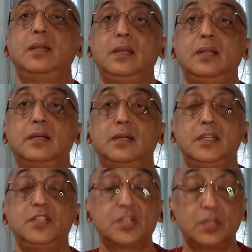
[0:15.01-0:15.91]
in a
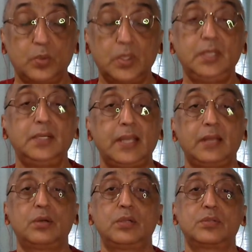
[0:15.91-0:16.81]
digital world,
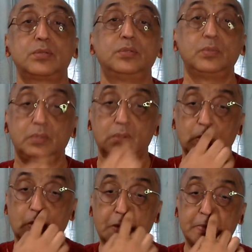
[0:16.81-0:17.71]
and also
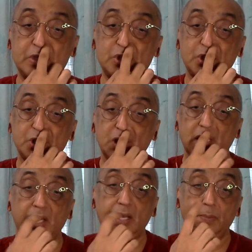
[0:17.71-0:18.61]
very much
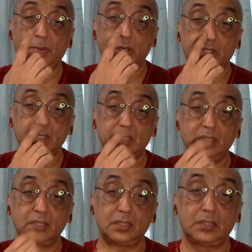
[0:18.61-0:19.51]
about
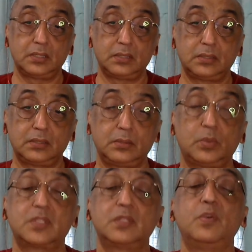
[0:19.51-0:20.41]

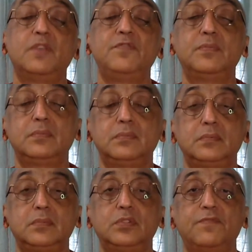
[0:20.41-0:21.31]
what's the way
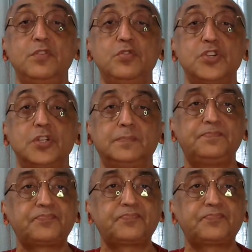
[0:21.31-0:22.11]
for the future.